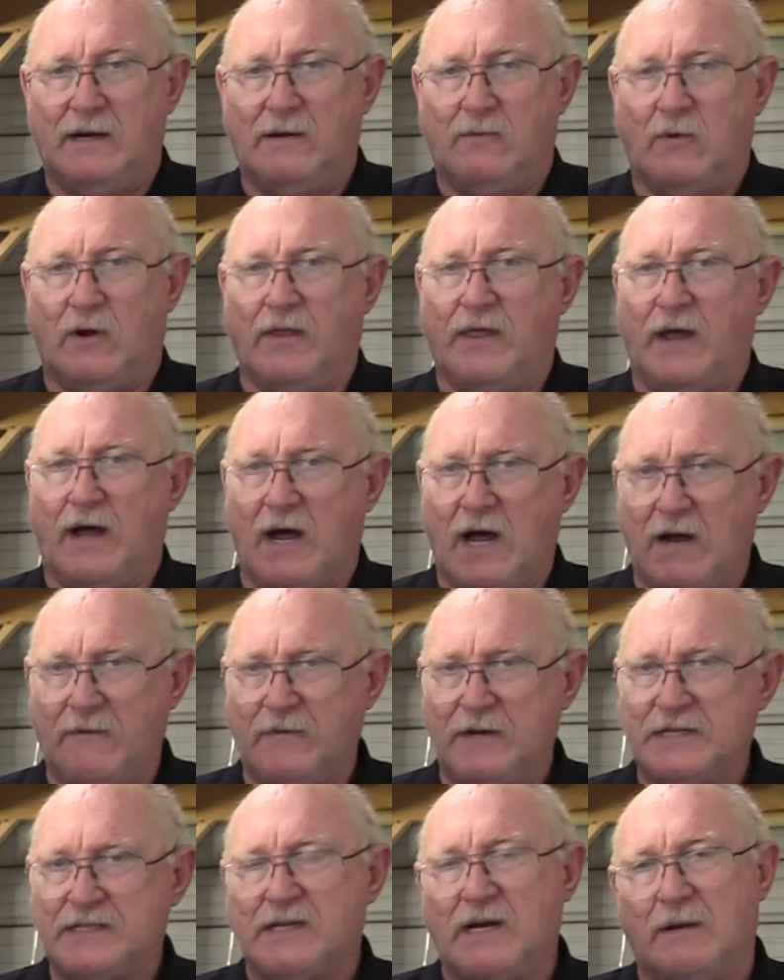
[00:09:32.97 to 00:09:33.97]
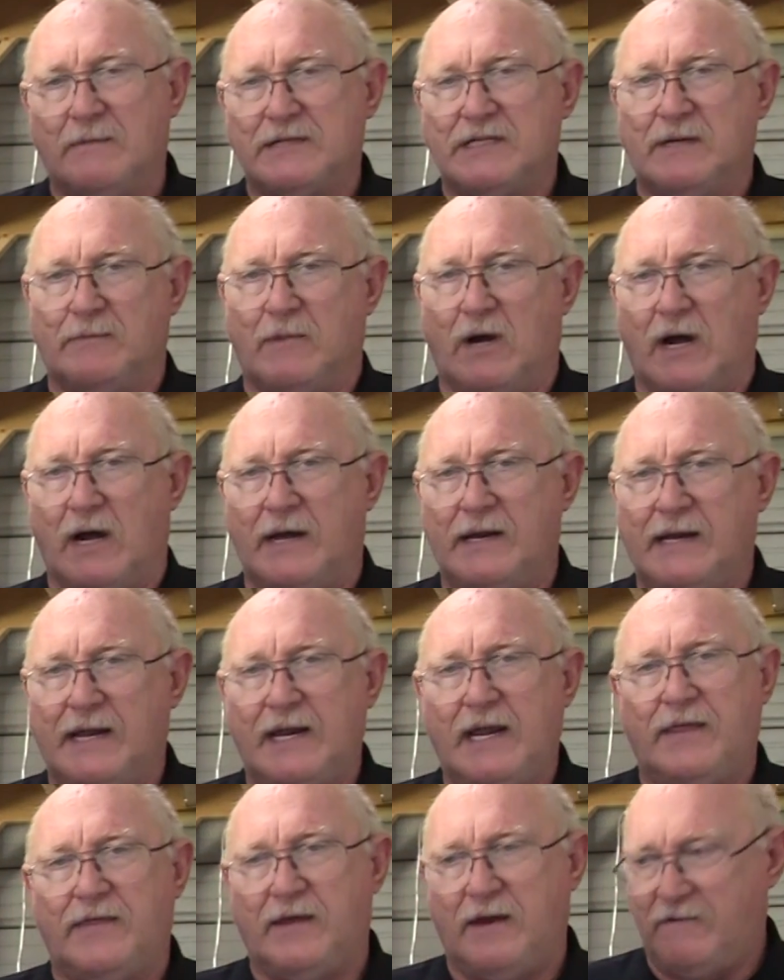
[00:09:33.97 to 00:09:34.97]
Well, the obvious comes to mind,
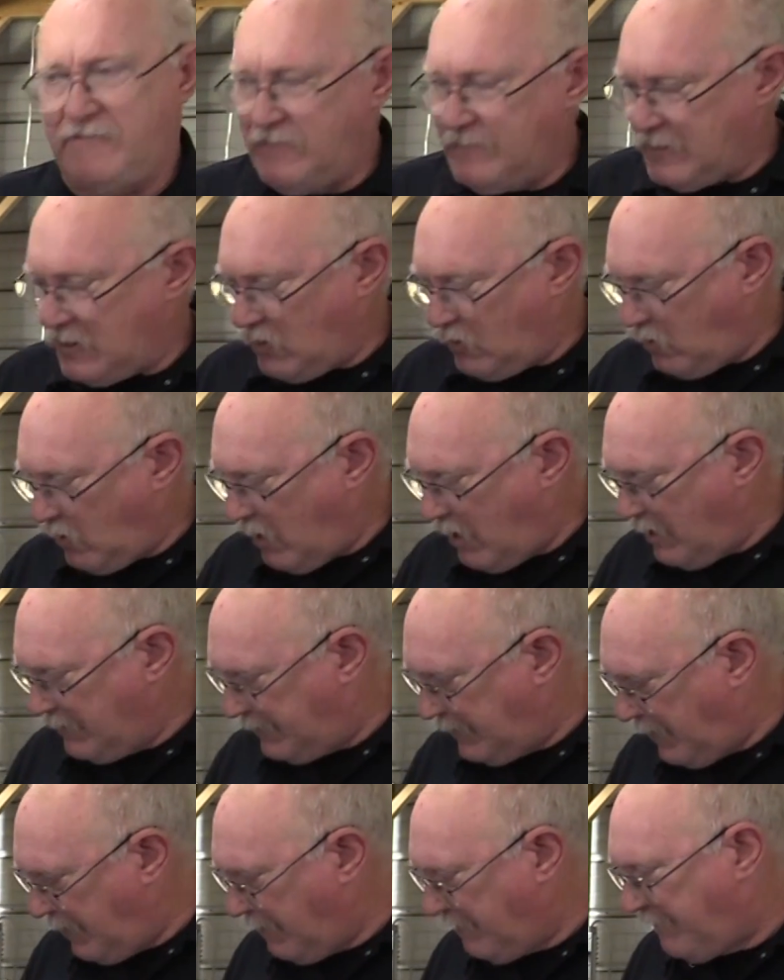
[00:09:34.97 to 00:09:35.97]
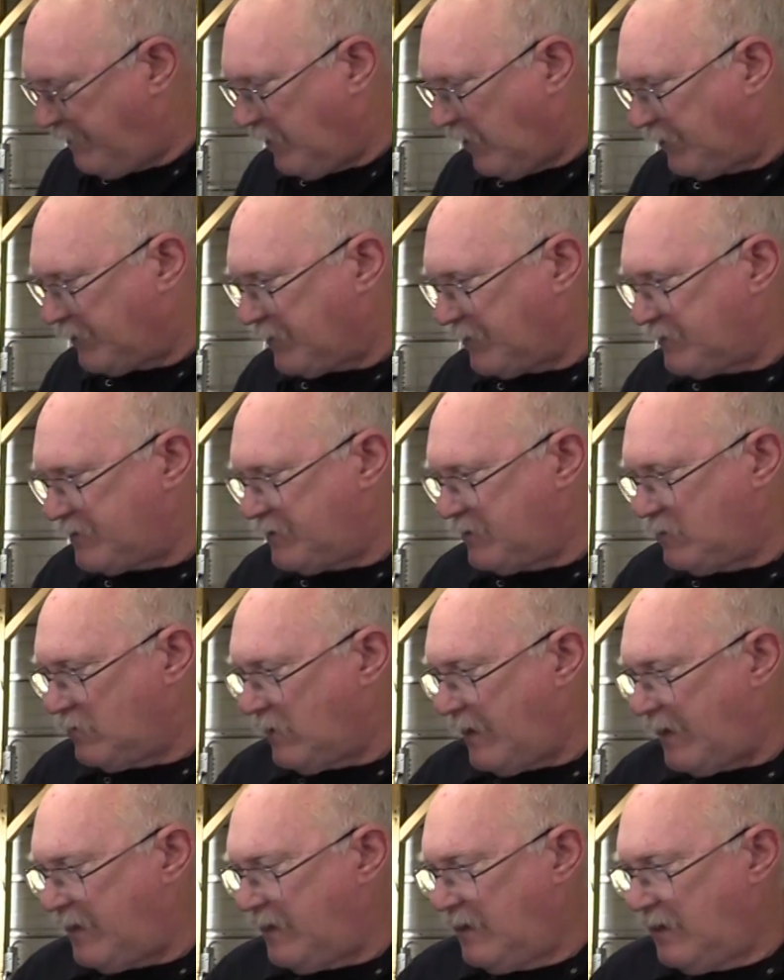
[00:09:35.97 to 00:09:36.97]
anything from a clogged air filter
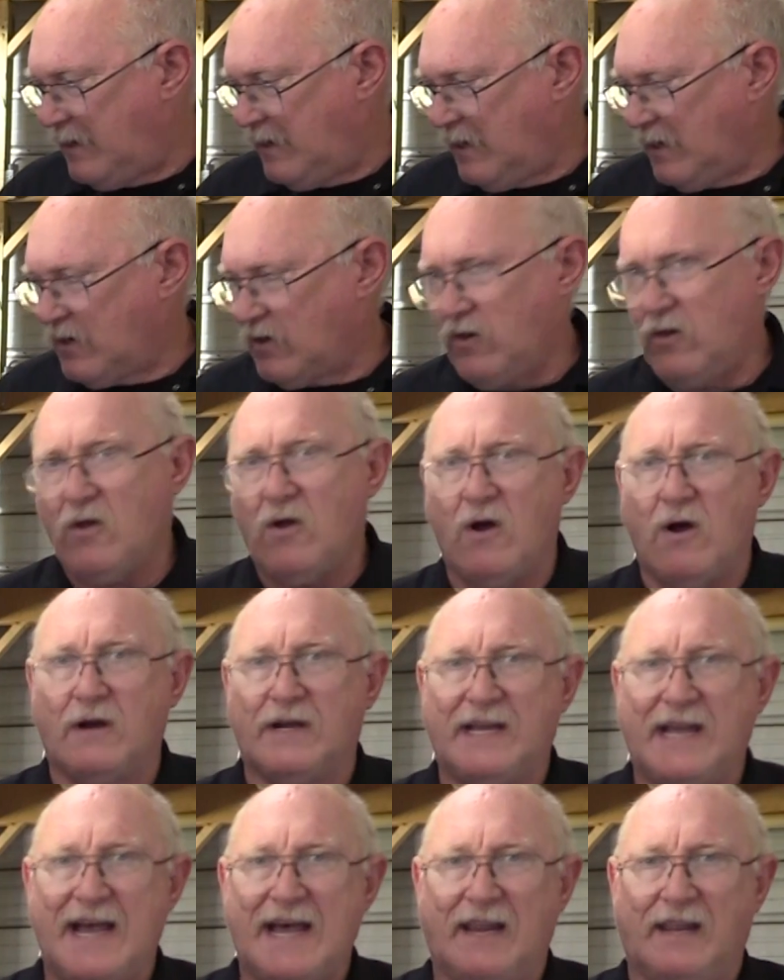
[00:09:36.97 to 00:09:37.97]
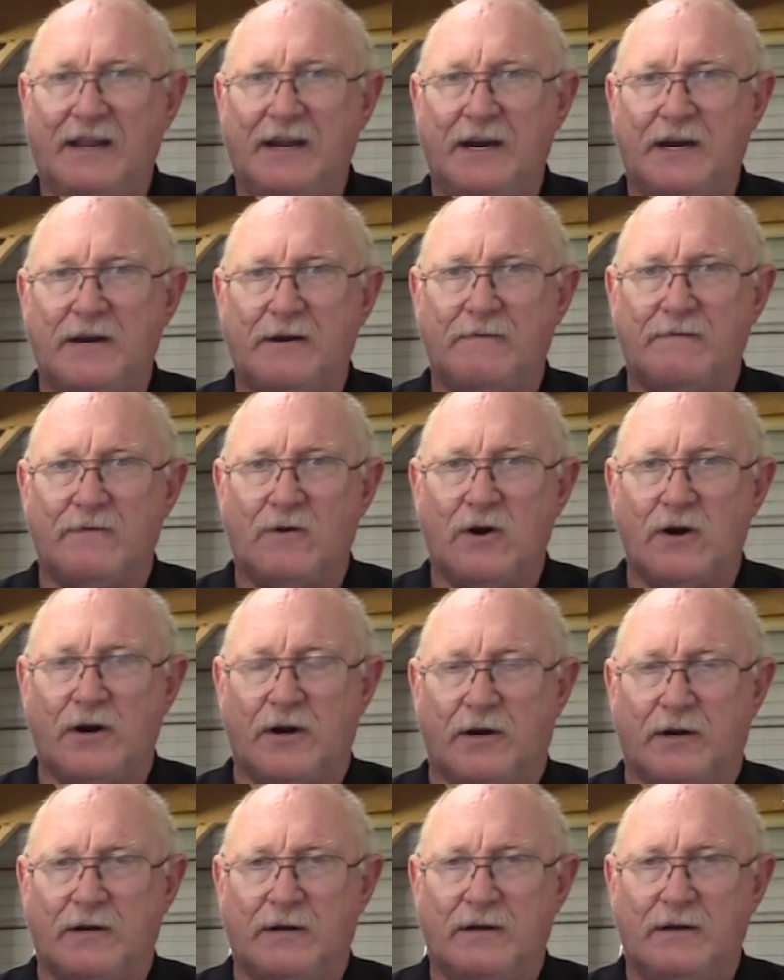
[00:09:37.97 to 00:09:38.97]
to a clogged catalytic
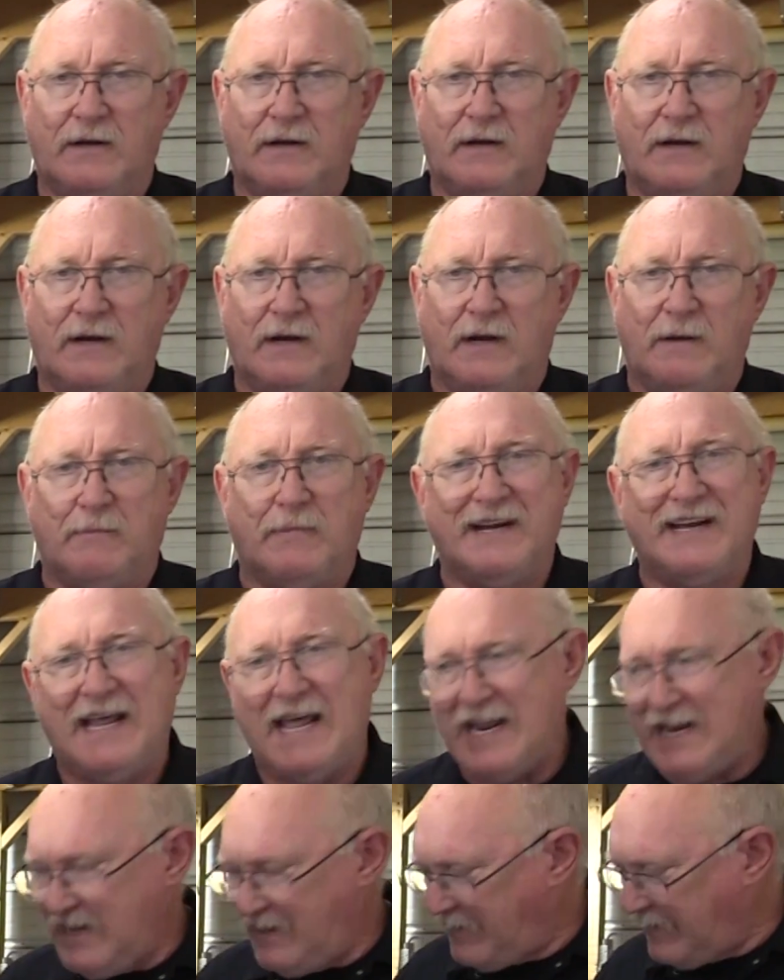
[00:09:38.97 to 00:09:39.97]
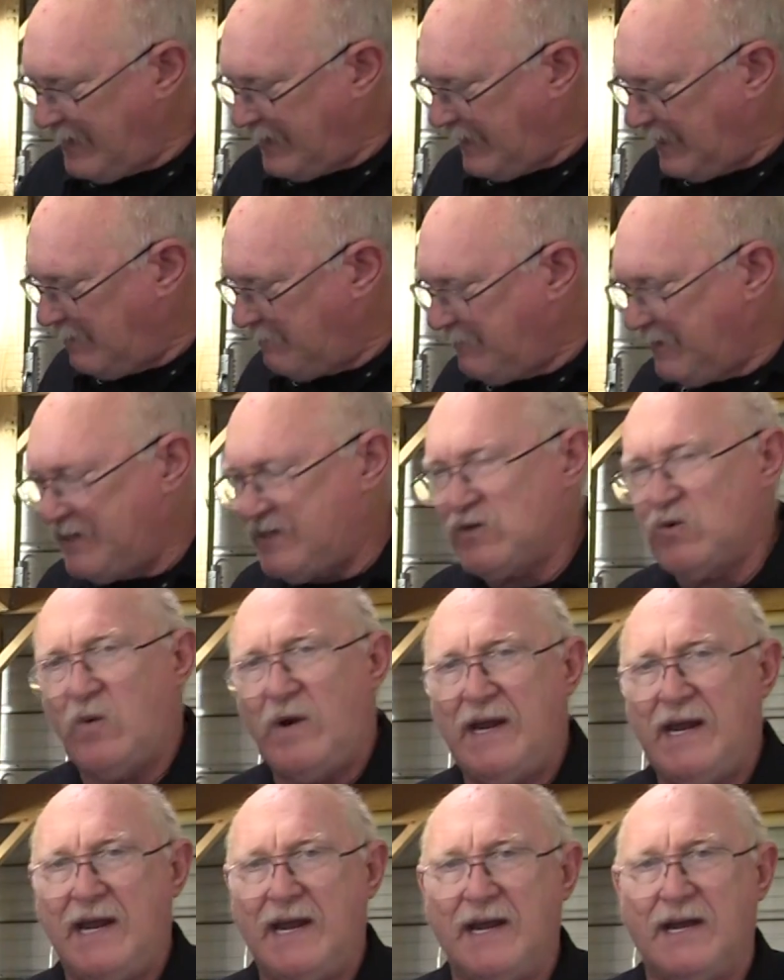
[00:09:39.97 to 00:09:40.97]
converter. But anything in
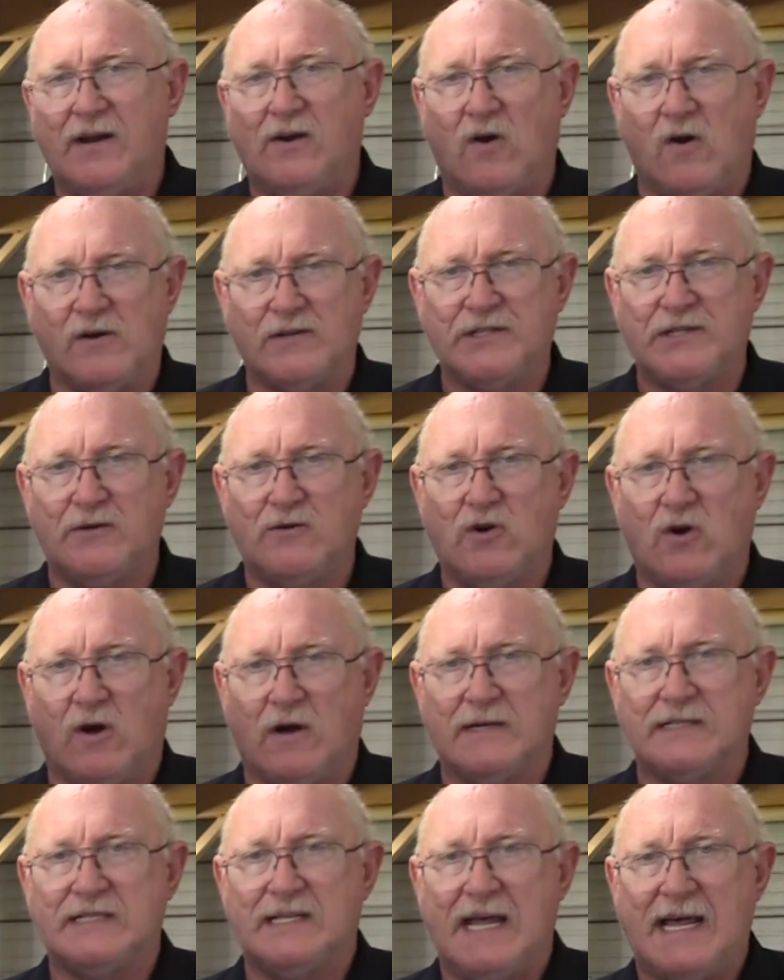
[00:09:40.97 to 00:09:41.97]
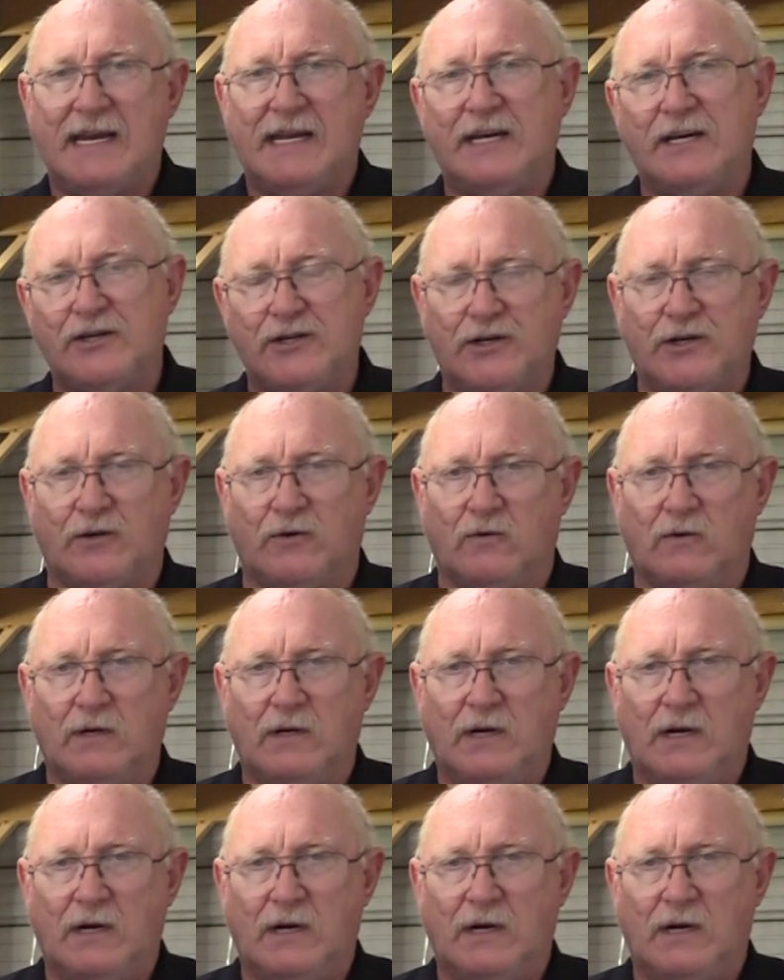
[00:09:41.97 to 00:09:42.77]
between can also cause that issue.